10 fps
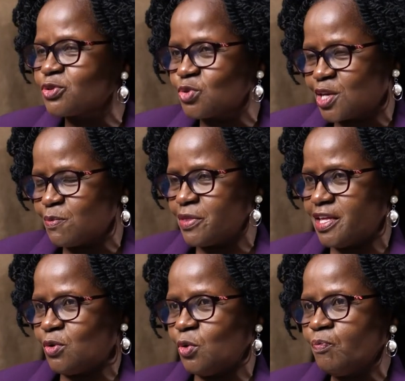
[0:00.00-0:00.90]
to keep the
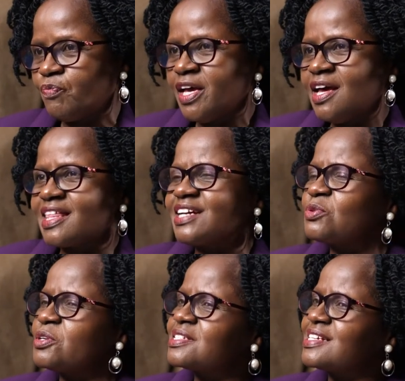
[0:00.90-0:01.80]
law. That
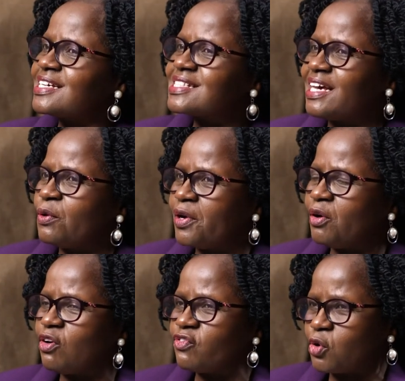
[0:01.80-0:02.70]
was just a way
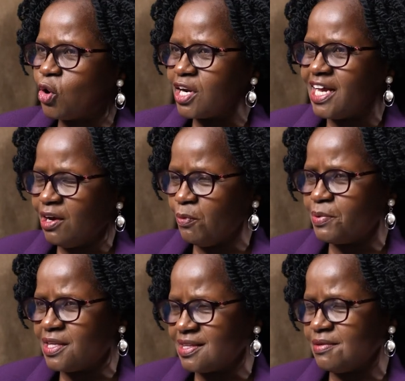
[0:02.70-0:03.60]
of God
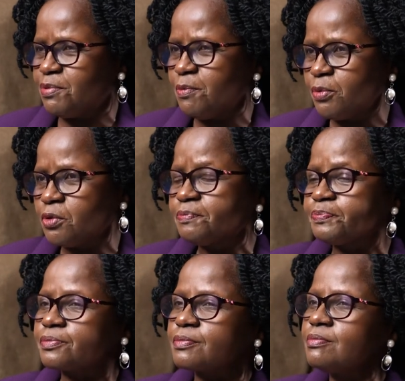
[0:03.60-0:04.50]
helping the people
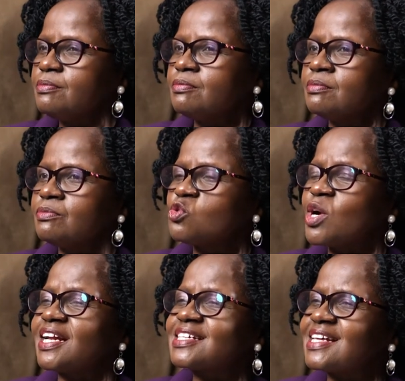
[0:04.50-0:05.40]
to
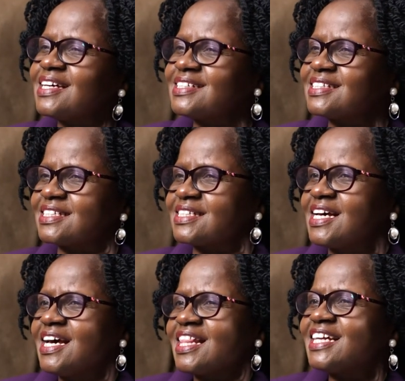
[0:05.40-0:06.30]
understand grace,
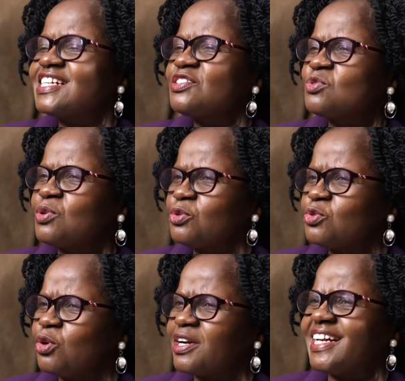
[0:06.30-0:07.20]
that
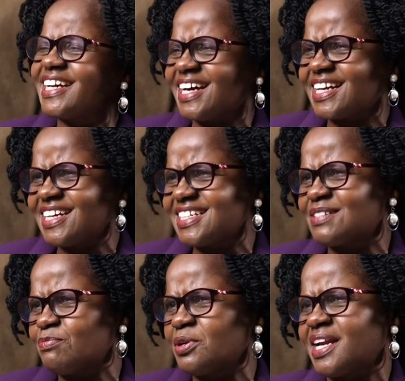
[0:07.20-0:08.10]
you only can
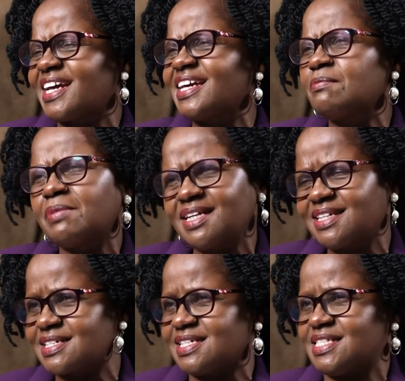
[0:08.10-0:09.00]
get born again by
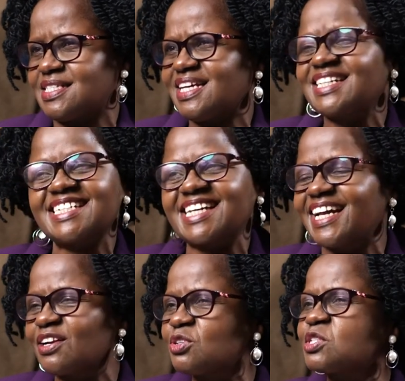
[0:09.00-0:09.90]
grace, that it
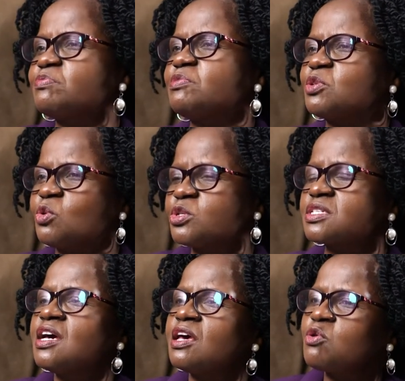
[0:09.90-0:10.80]
cannot be because
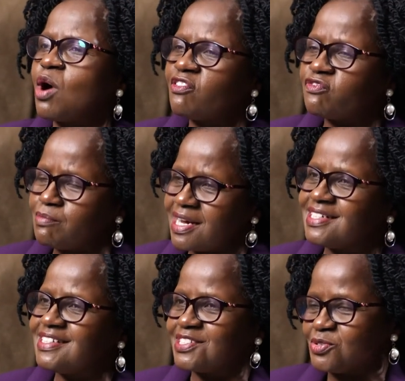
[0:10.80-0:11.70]
you have
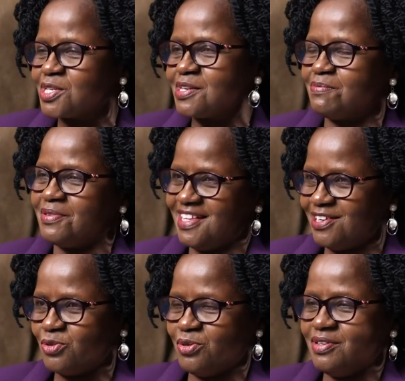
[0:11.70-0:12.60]
managed to keep the
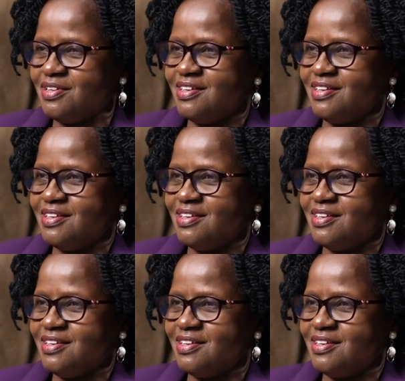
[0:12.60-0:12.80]
law.